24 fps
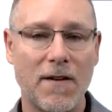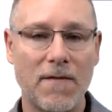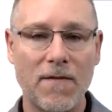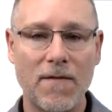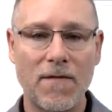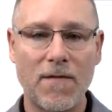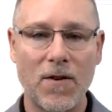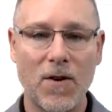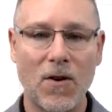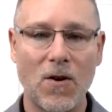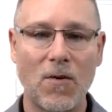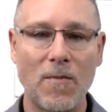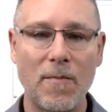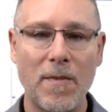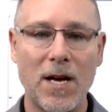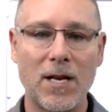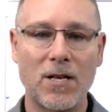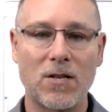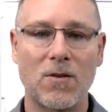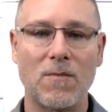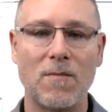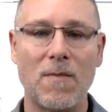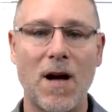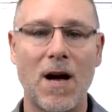full
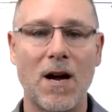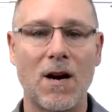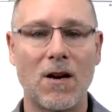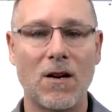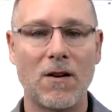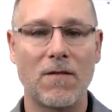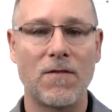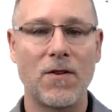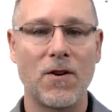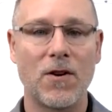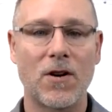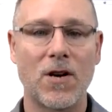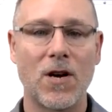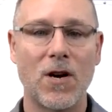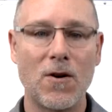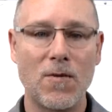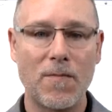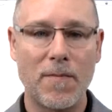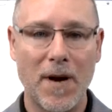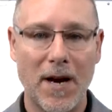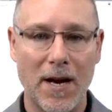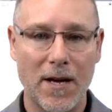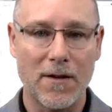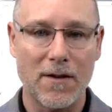mental model of your code
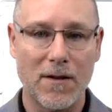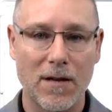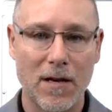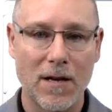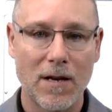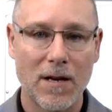base.